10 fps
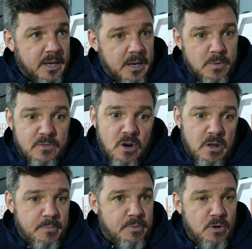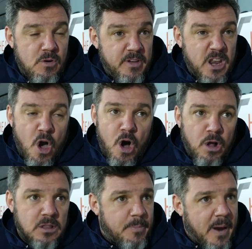And we've got to improve in
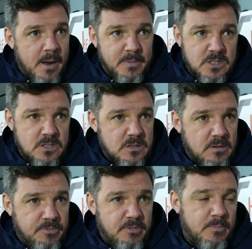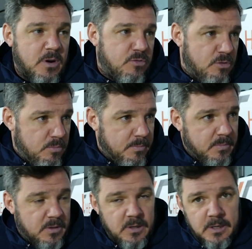all departments, from
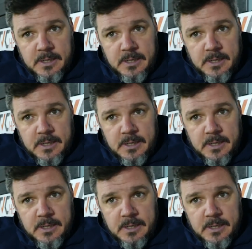recruitment